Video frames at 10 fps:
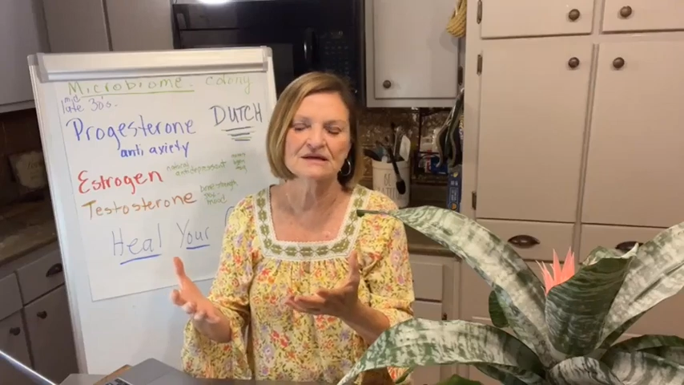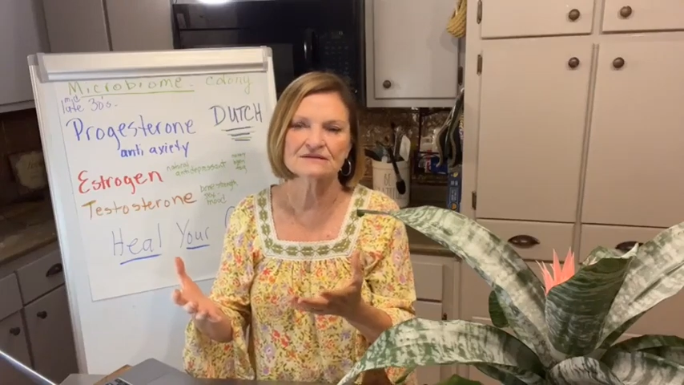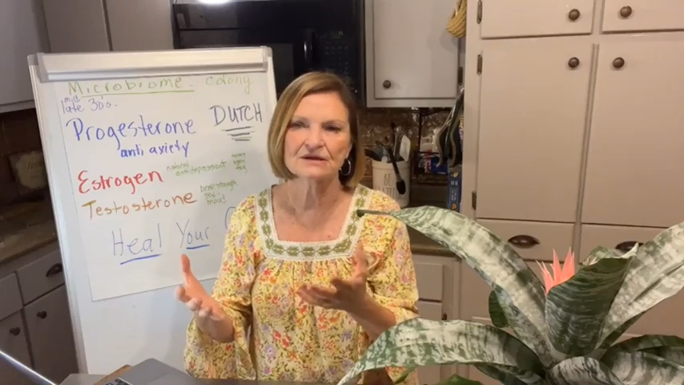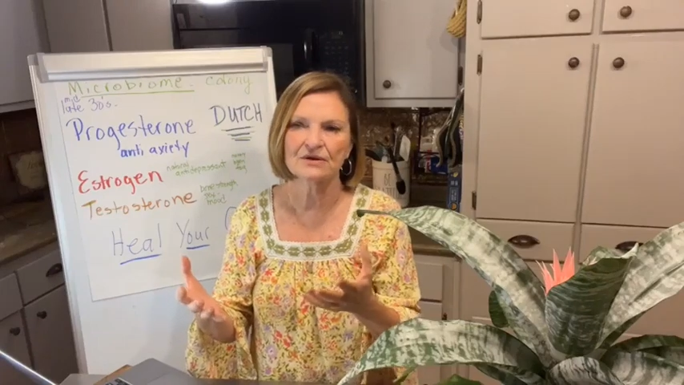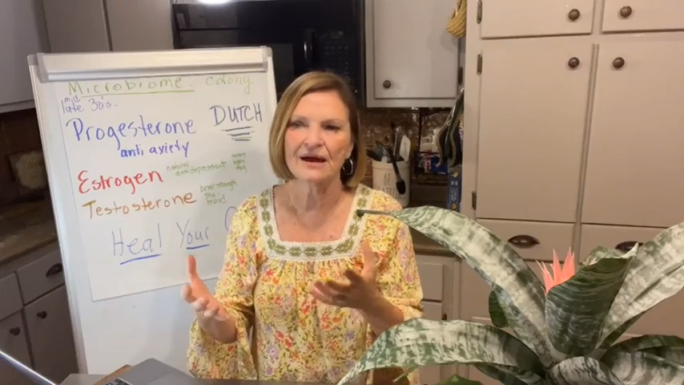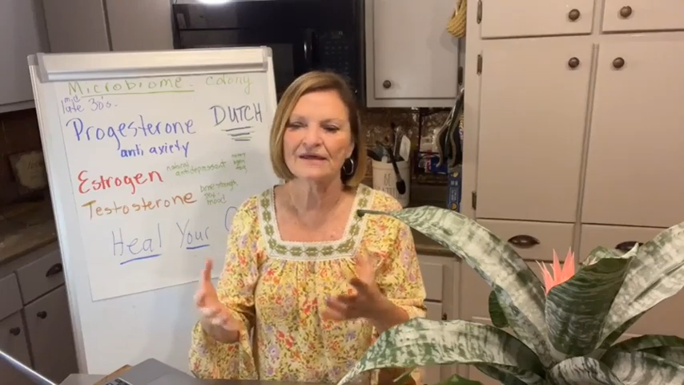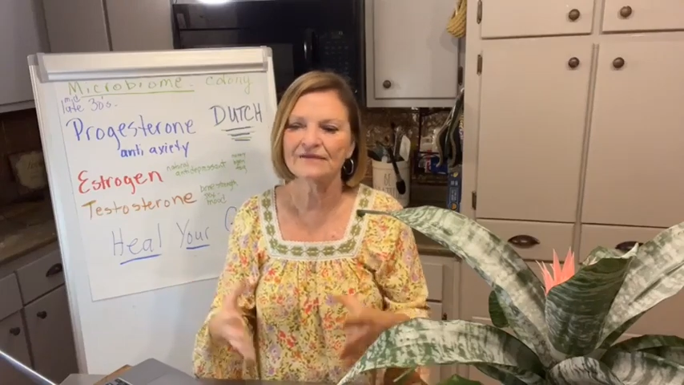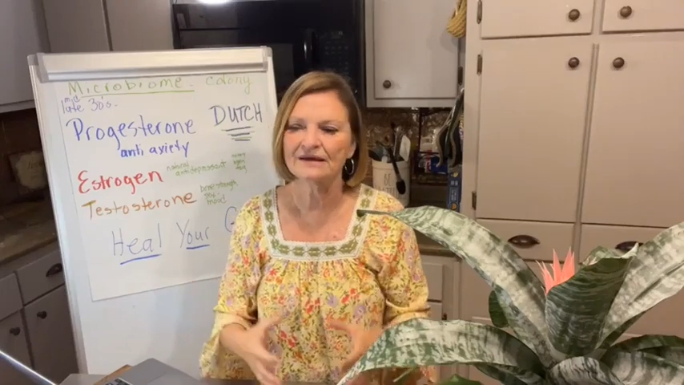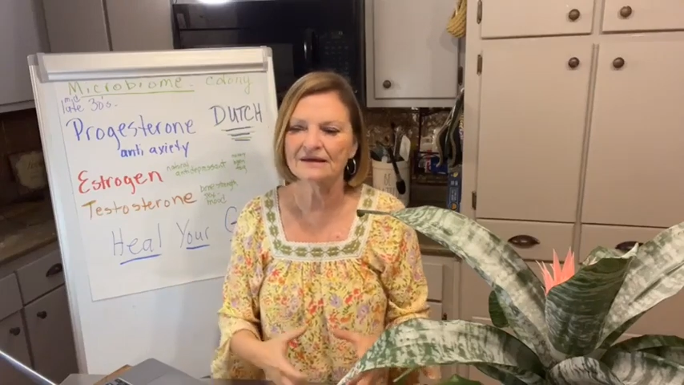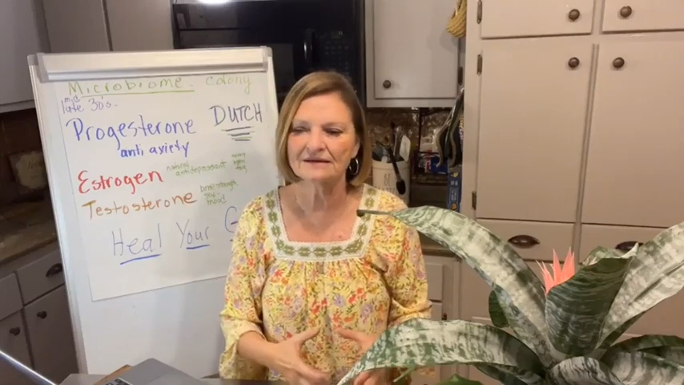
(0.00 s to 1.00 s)
So I
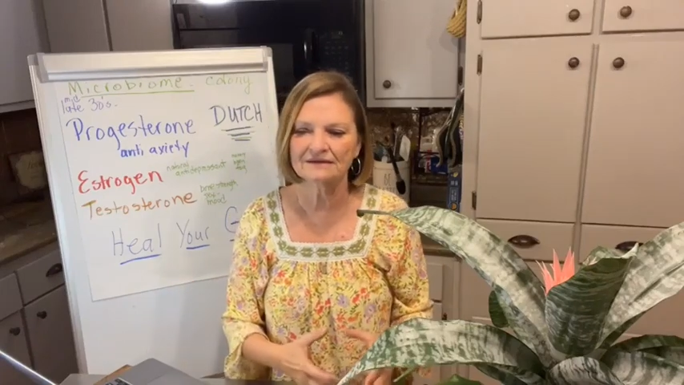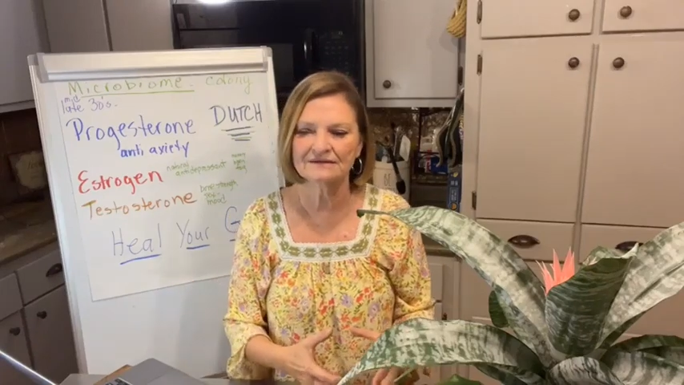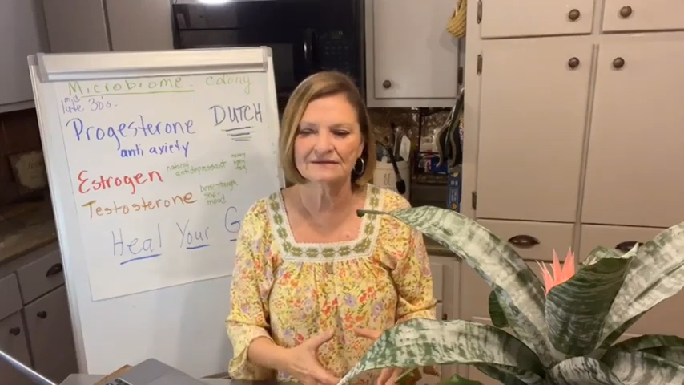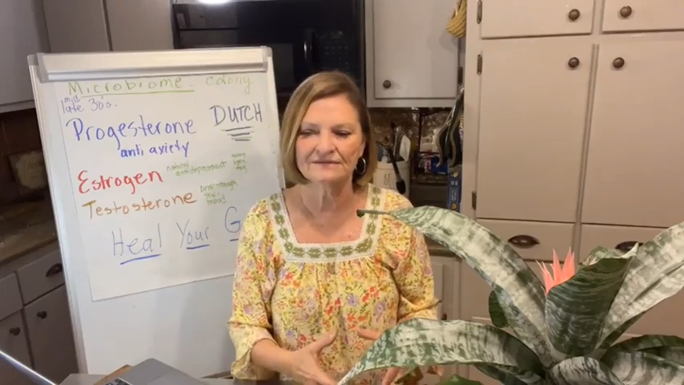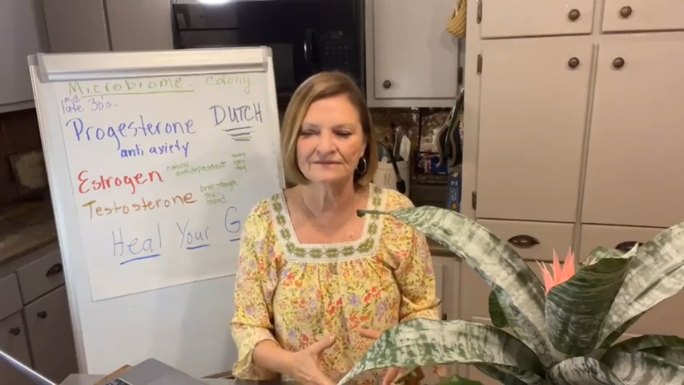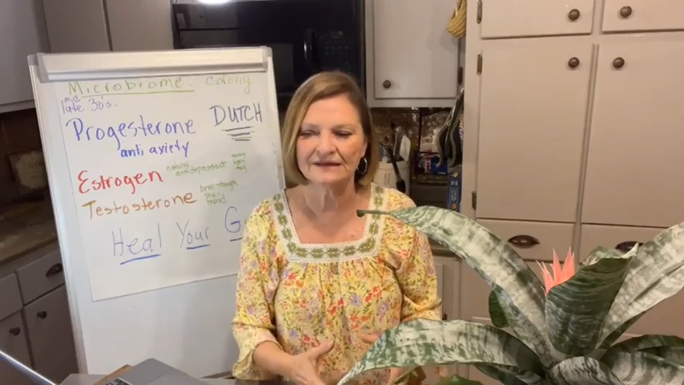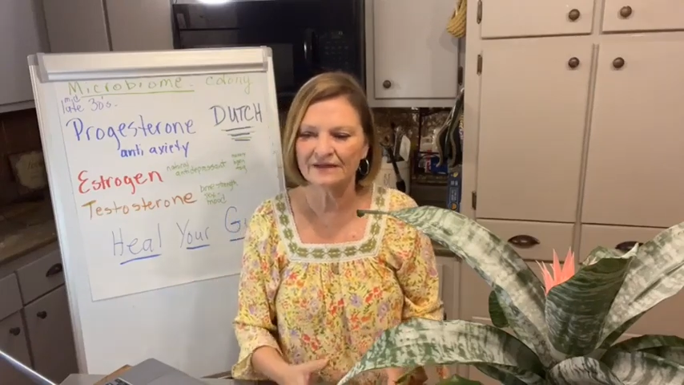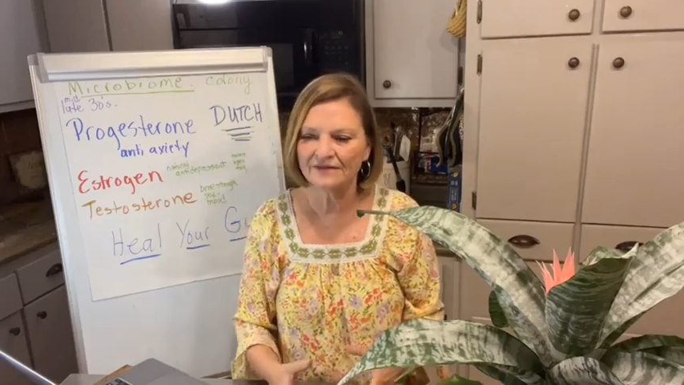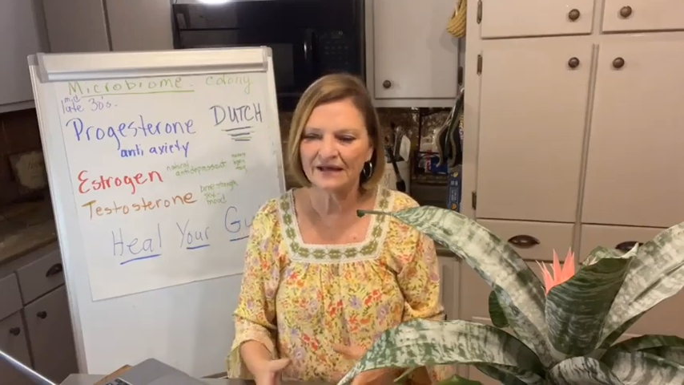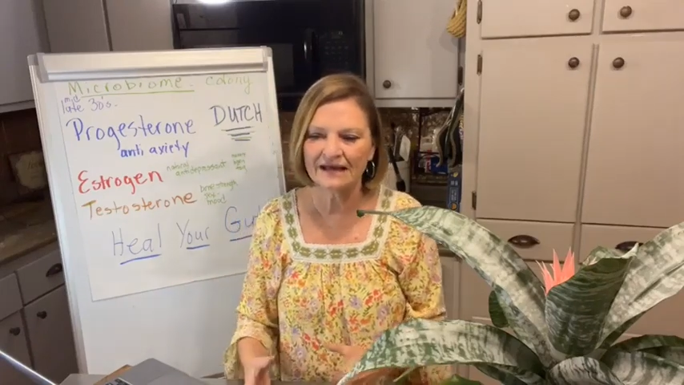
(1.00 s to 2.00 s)
think, if
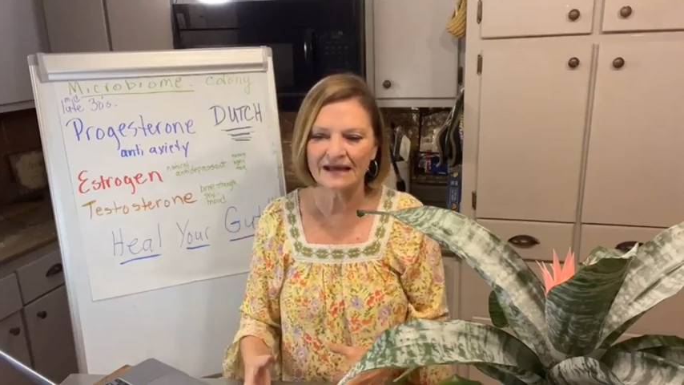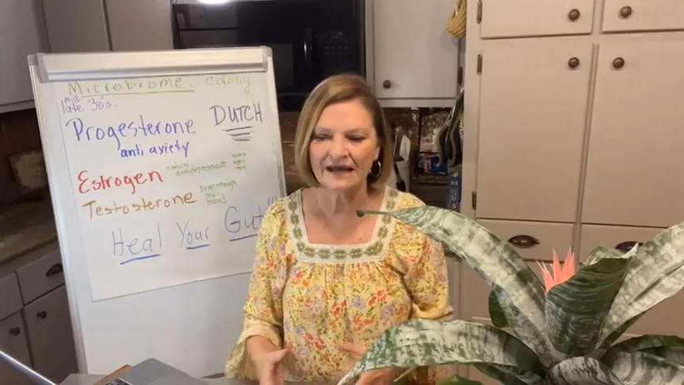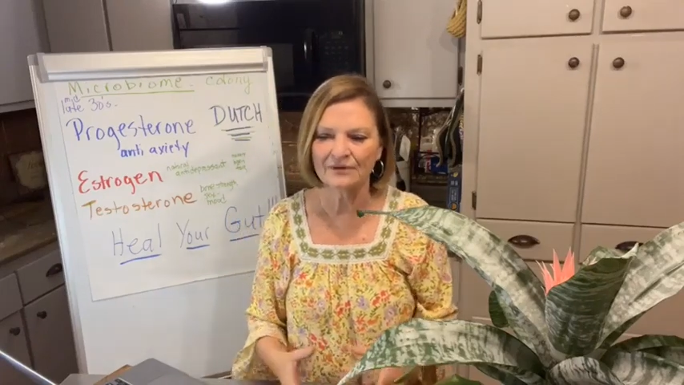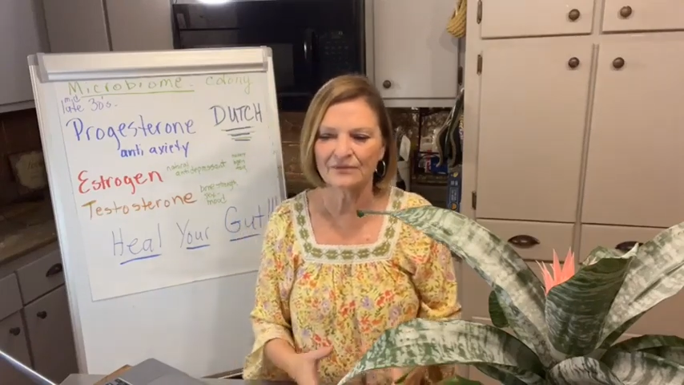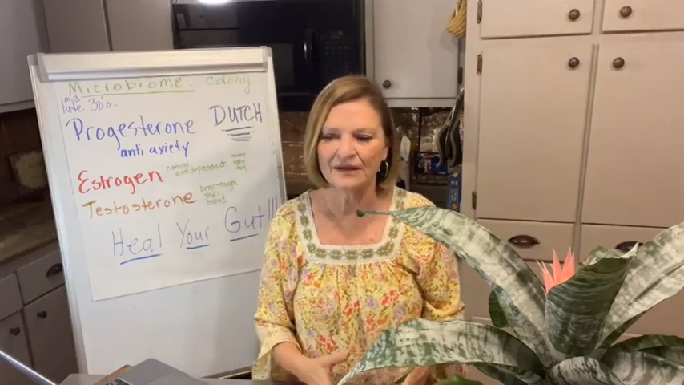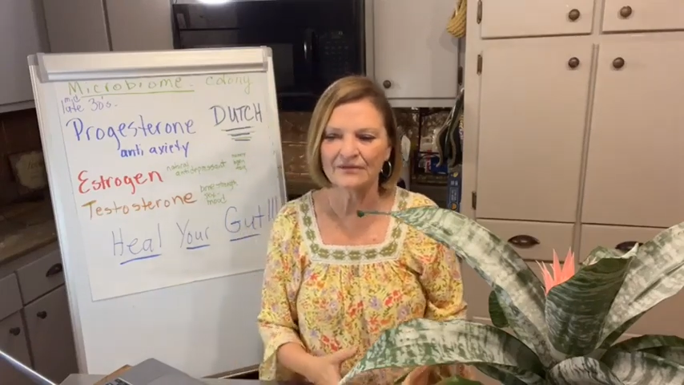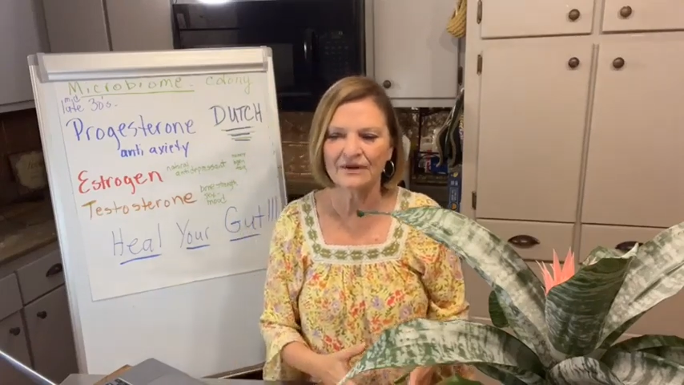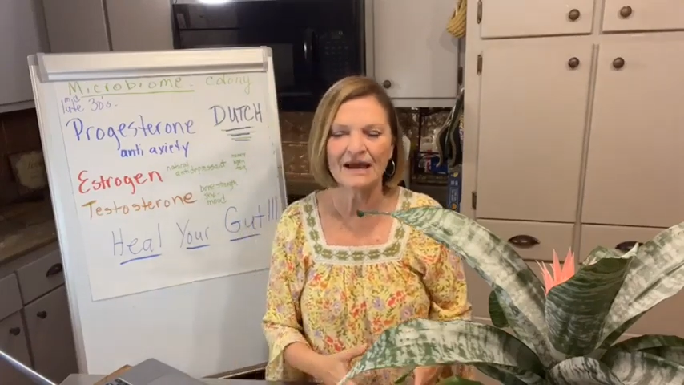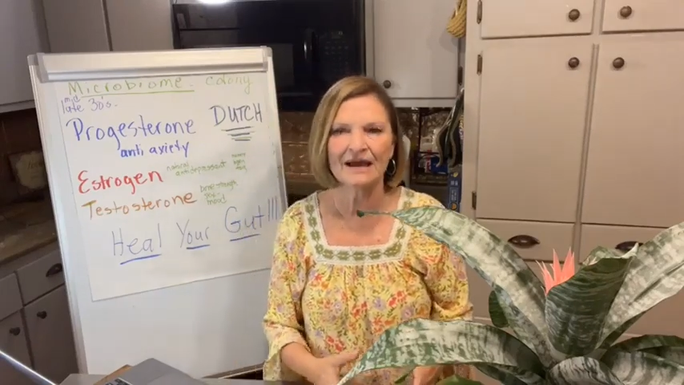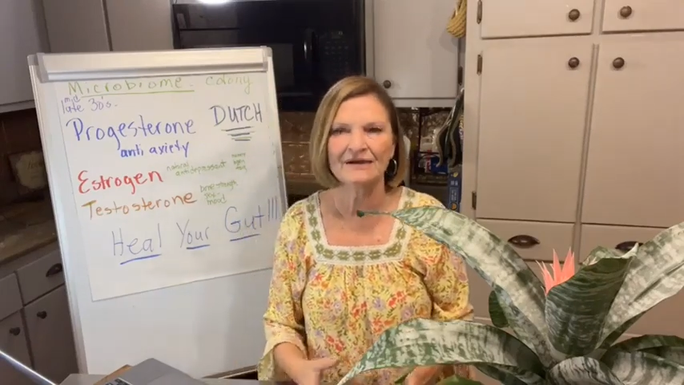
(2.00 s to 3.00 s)
anything, I'd
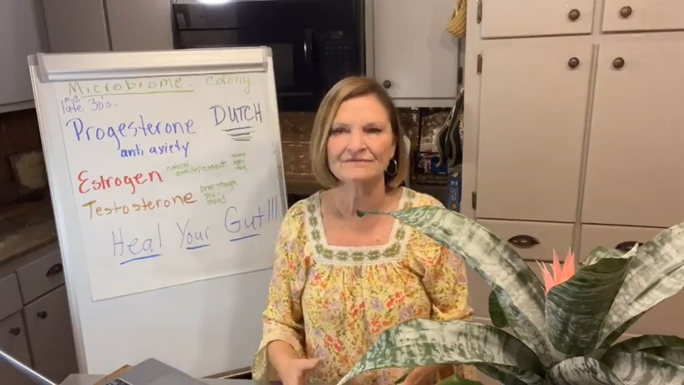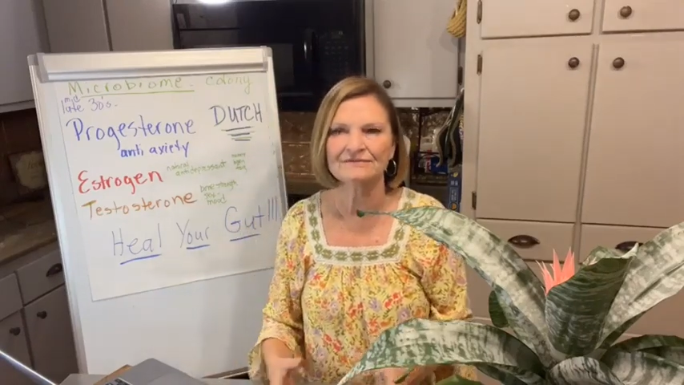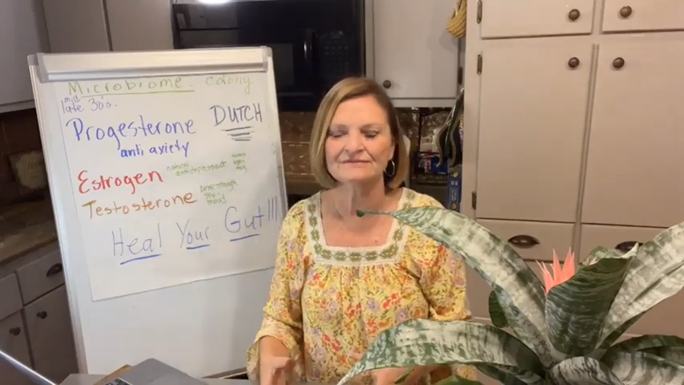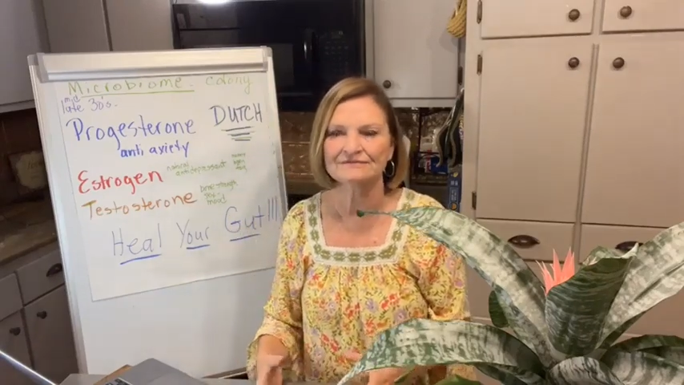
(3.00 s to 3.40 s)
rather have